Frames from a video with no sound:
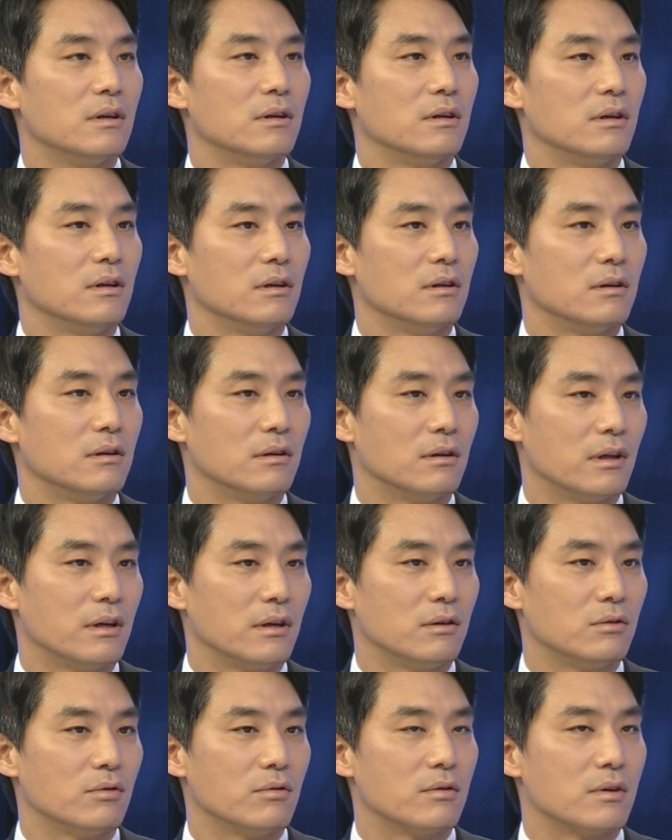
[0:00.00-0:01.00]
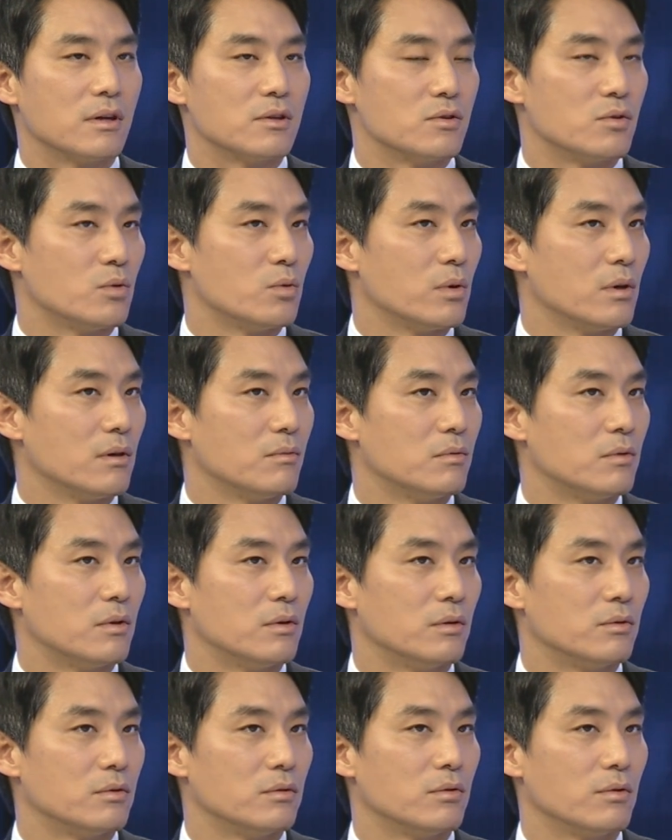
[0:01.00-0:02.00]
in late 2012
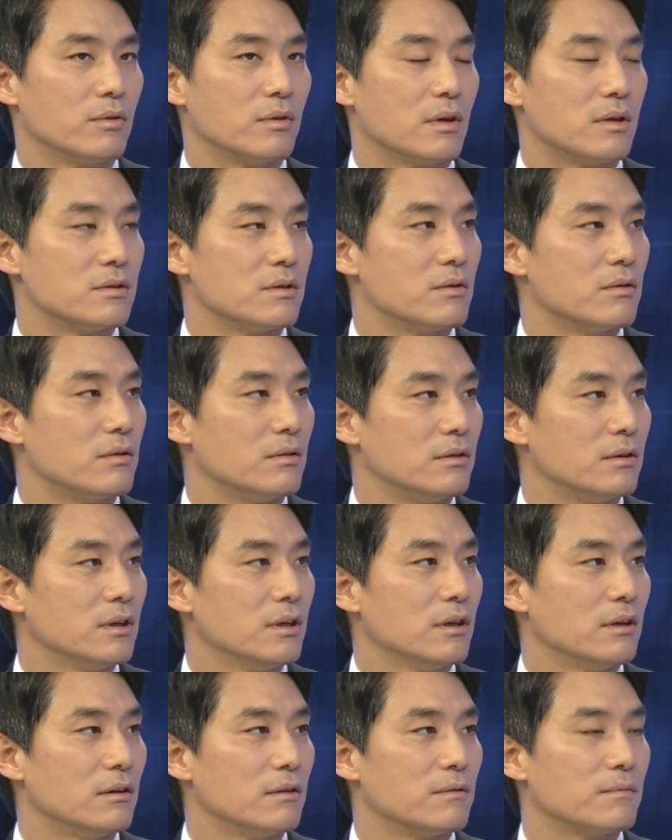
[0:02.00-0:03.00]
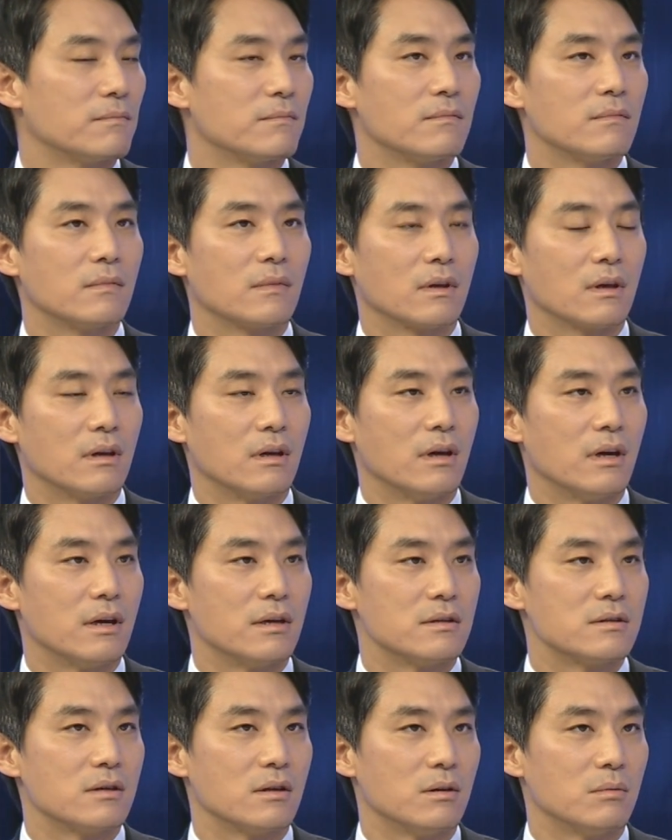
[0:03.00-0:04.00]
or 2013,
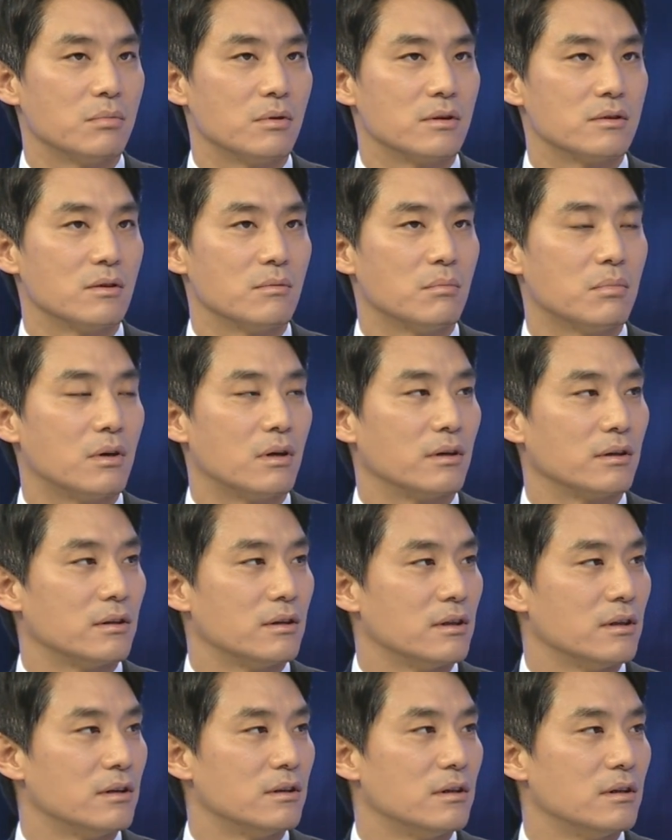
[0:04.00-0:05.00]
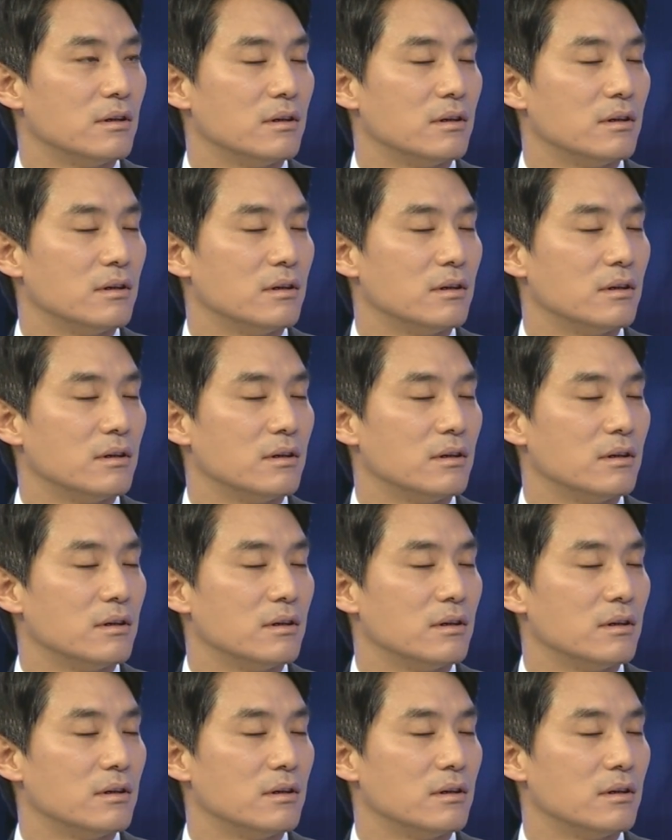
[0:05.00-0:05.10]
as President Park did,